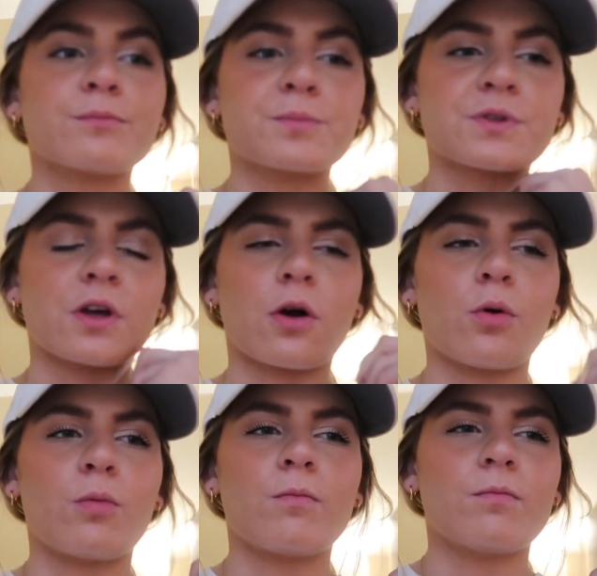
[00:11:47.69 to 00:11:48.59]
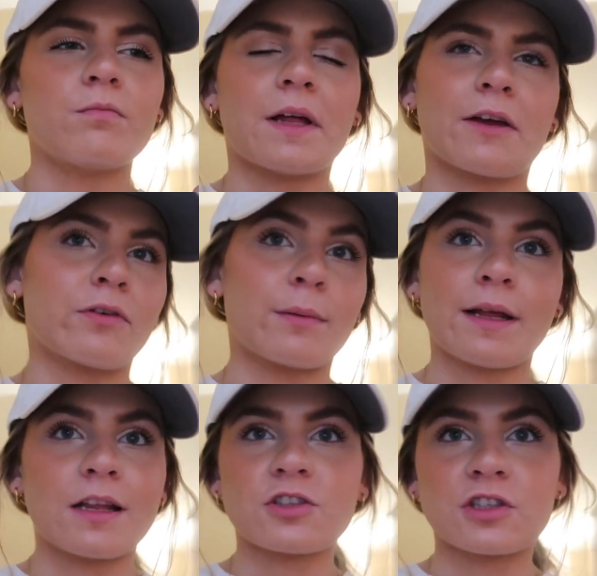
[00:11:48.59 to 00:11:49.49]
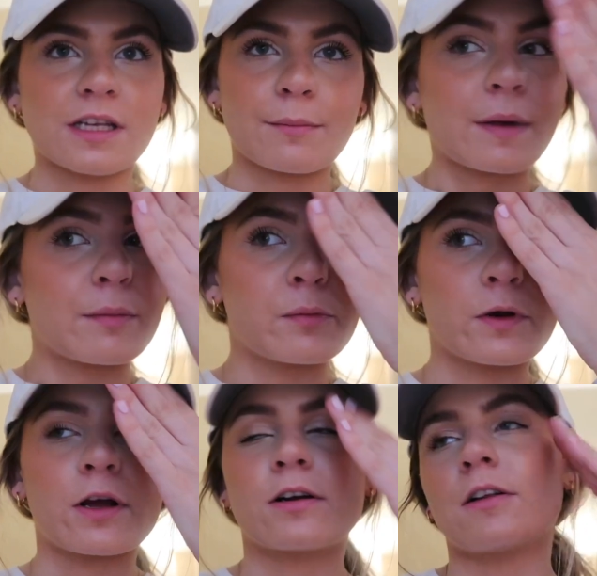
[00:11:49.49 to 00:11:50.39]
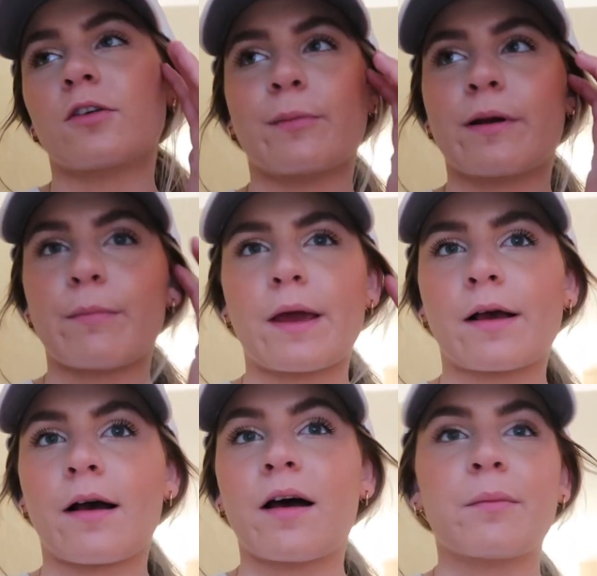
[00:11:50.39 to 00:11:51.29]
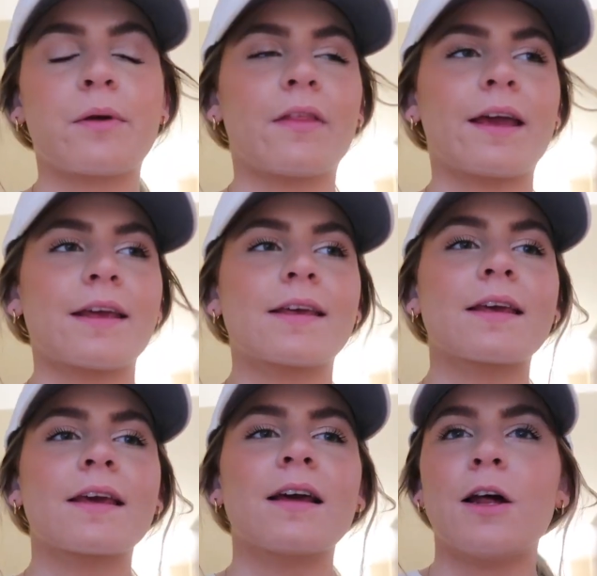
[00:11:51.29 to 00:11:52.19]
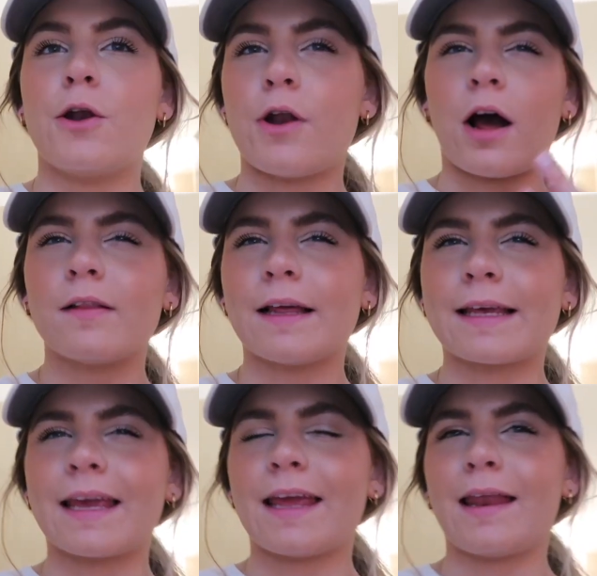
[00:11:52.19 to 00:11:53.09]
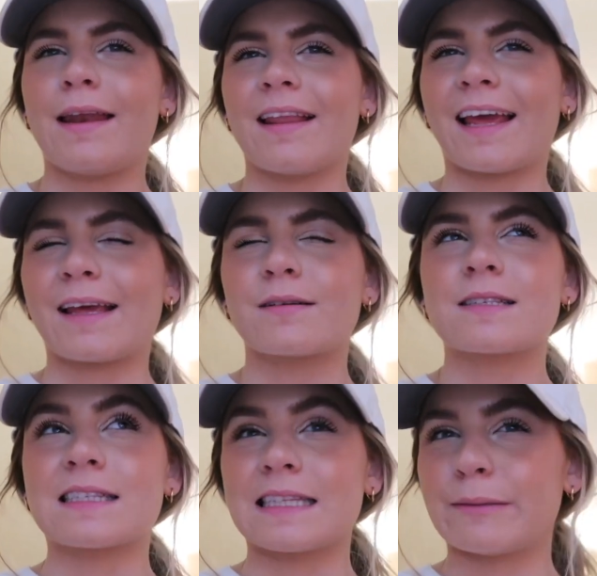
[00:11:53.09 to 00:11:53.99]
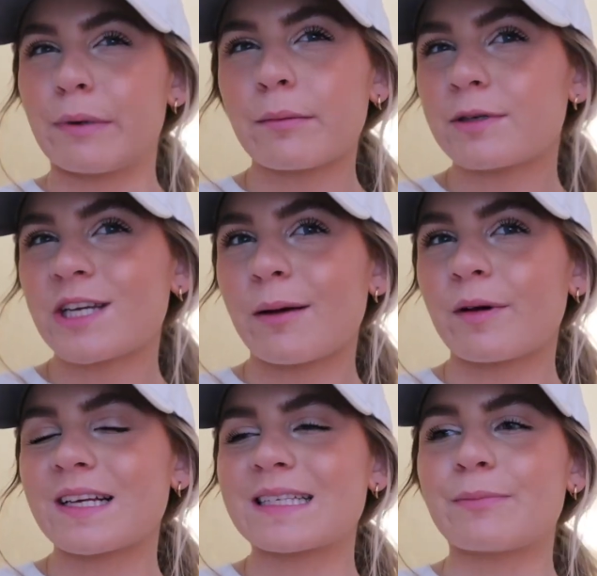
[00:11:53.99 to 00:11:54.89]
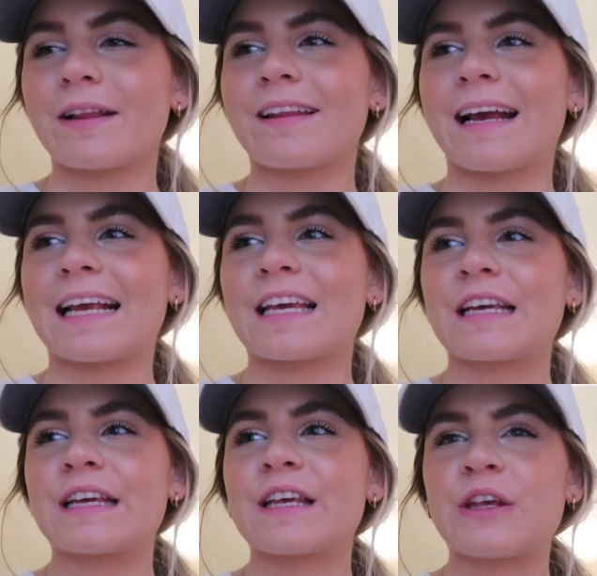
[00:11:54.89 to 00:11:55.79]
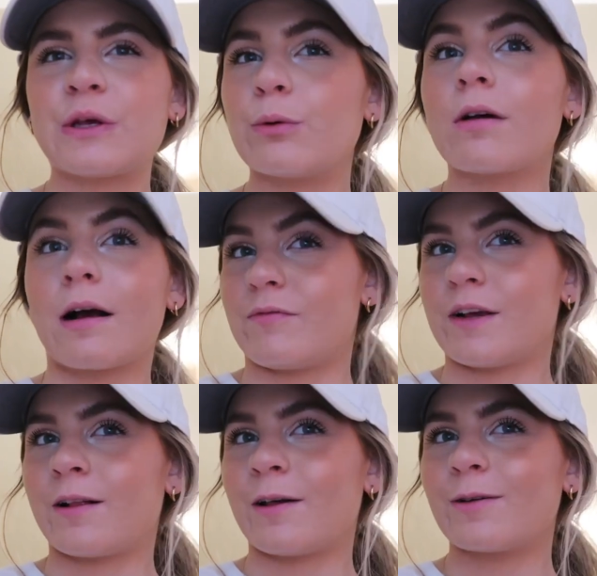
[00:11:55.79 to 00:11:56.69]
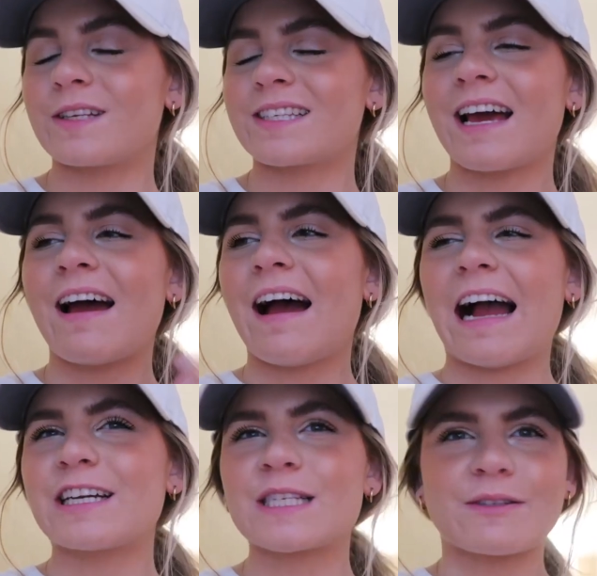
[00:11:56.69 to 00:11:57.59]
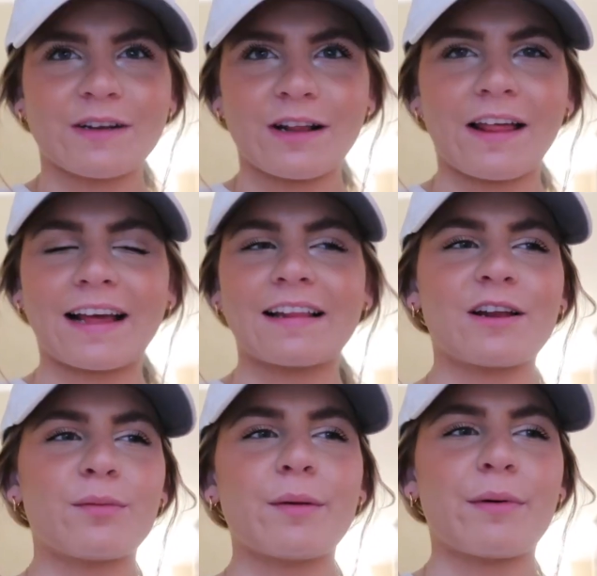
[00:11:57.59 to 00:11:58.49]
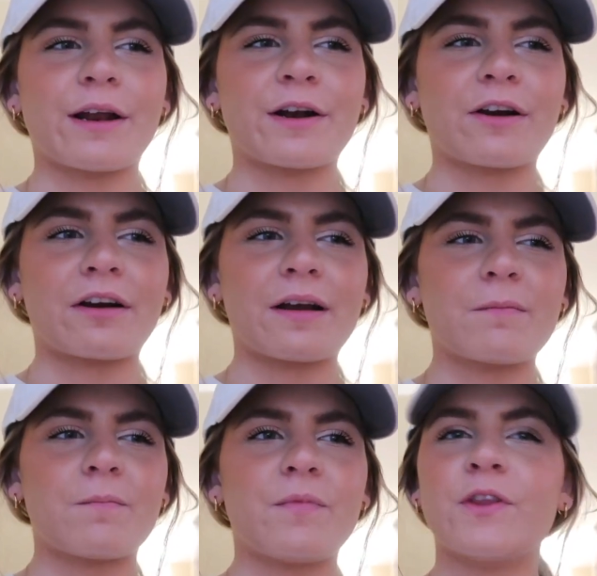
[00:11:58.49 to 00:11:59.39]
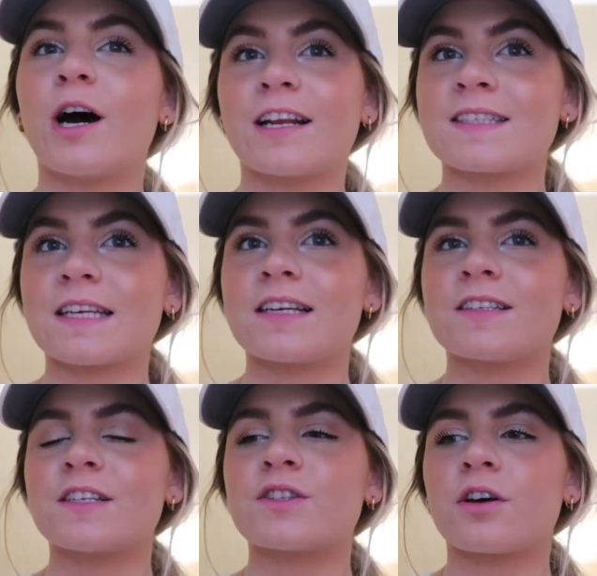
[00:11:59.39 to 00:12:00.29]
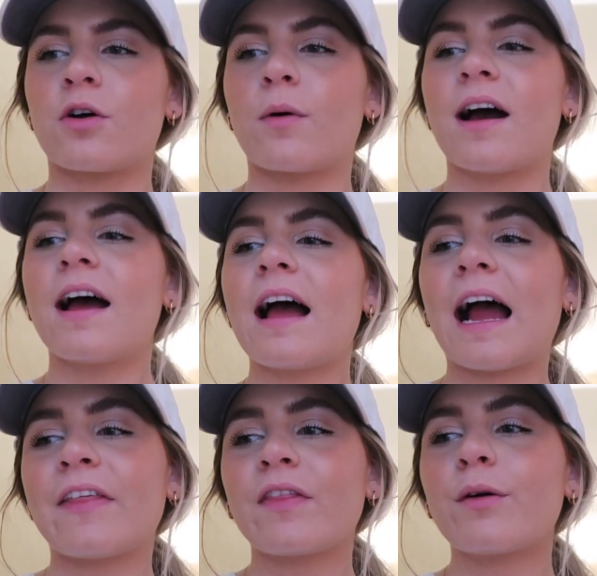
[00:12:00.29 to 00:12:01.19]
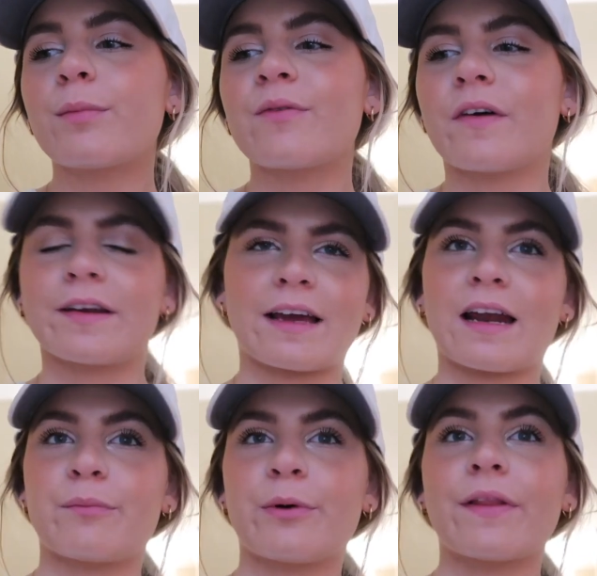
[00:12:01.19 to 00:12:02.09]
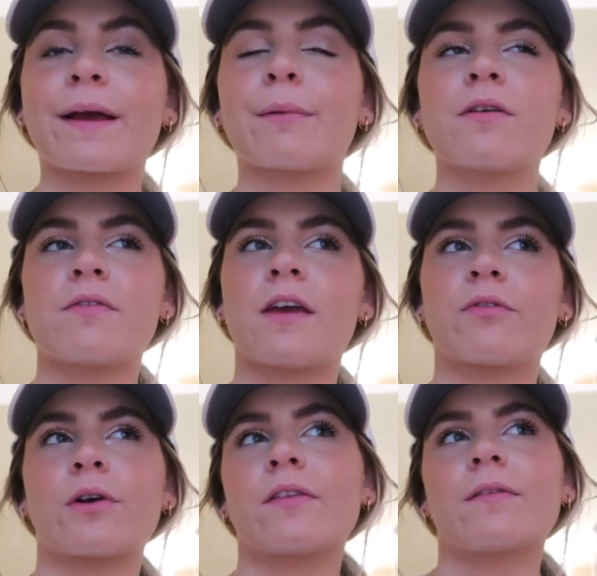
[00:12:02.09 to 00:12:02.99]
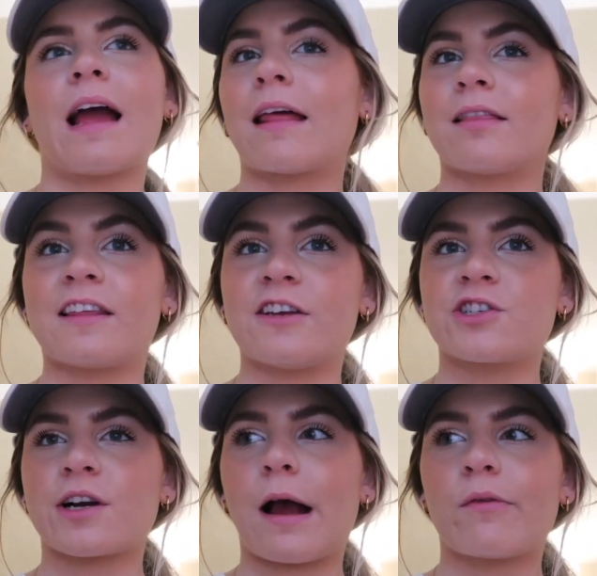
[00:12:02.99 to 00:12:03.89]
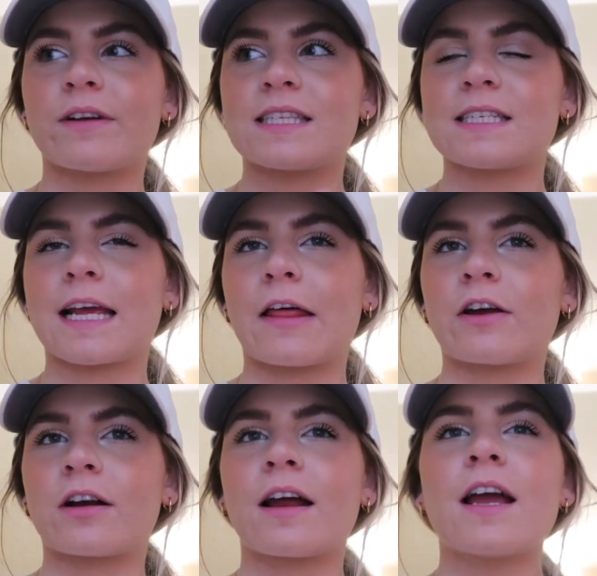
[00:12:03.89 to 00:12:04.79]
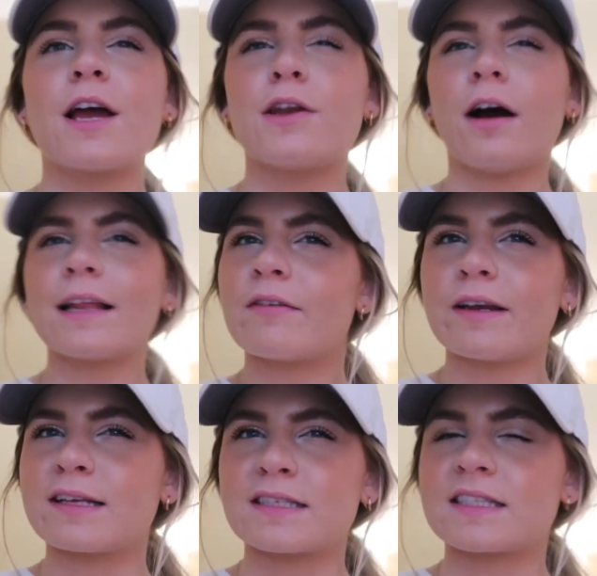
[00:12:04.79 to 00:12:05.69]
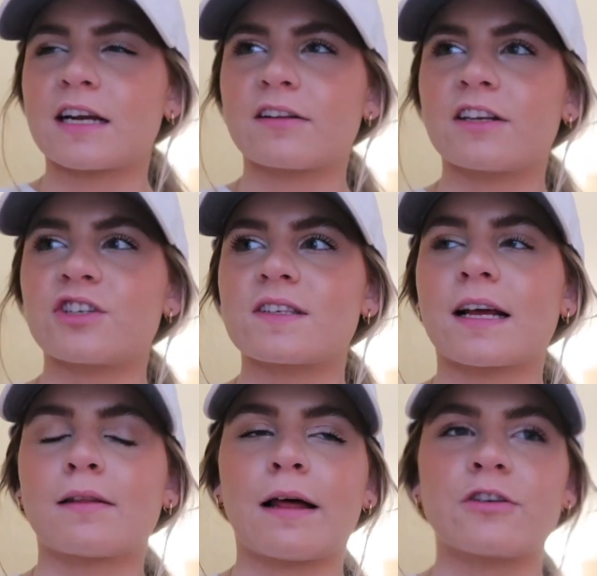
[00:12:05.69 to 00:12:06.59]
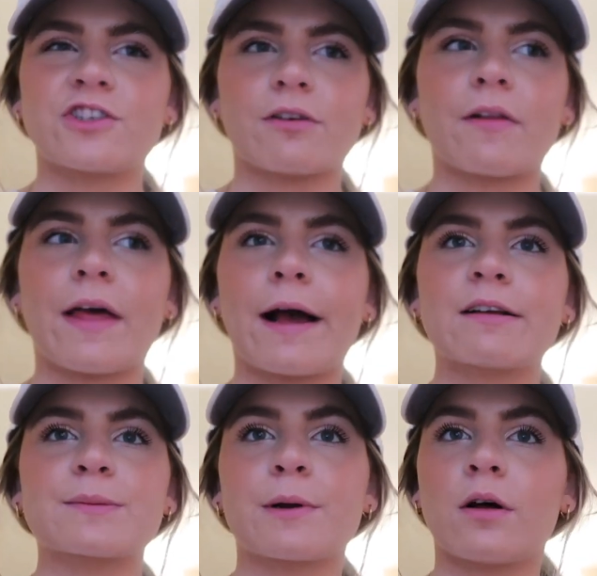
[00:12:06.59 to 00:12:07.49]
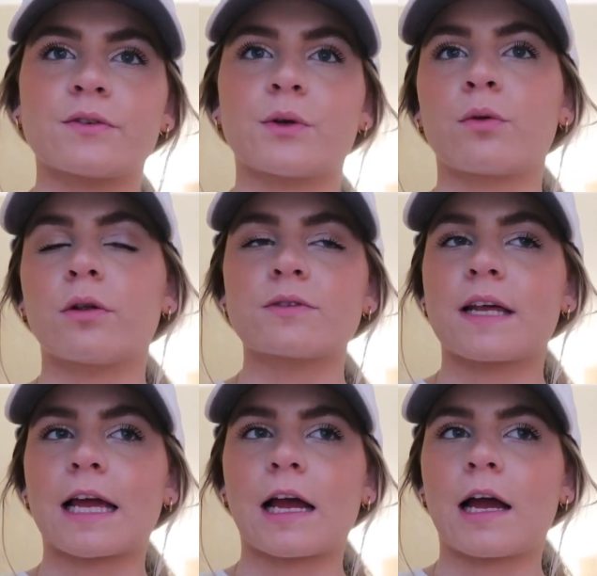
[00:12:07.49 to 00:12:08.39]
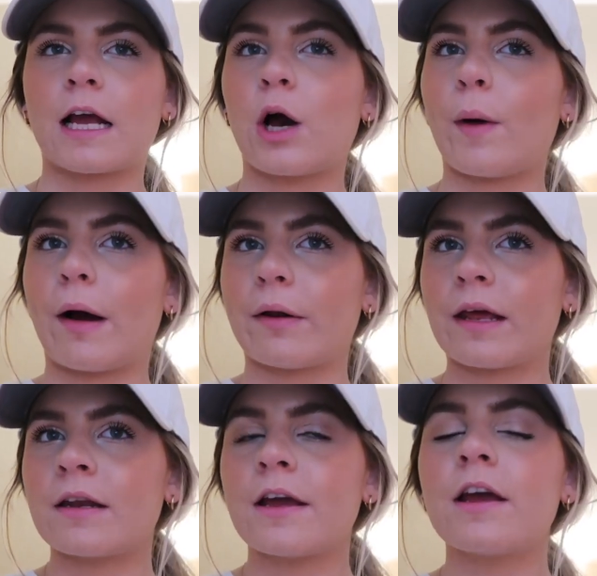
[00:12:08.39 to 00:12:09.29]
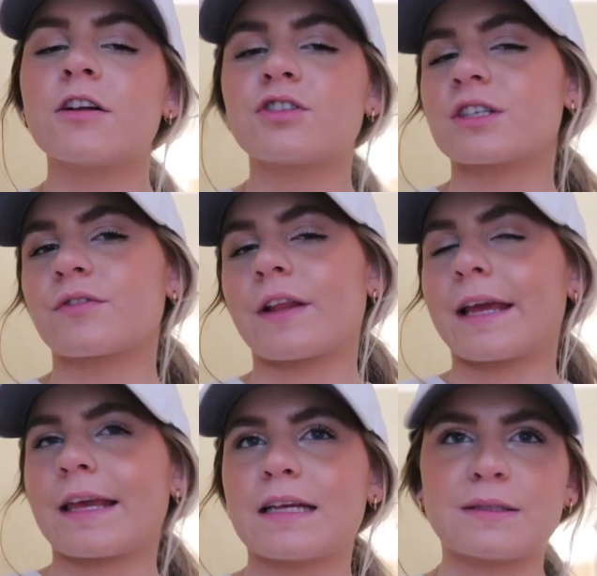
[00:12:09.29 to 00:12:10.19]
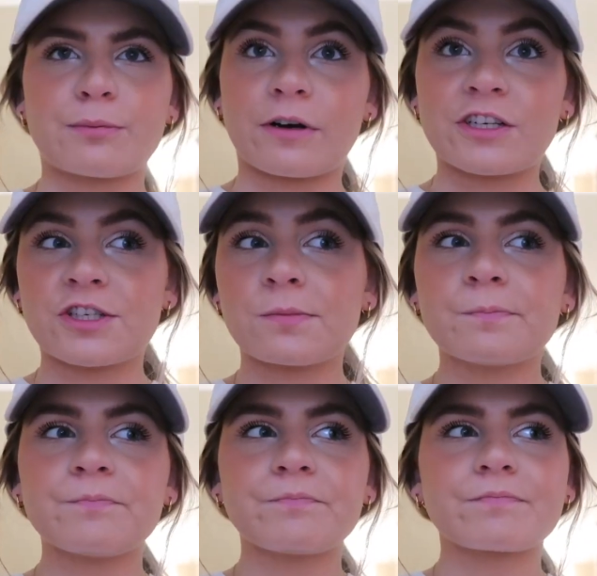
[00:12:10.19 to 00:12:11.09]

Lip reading: So like for me, that's just like maybe putting on a little bit of makeup and like not like in like sleeping pajamas, but like cute comfy clothes. I just feel like a little bit better and not as lazy. So I think that would be fun to kind of put like my favorite athleisure outfits together, not even necessarily just like lounging around the house, but also clothes that like I go out in just for like inspiration.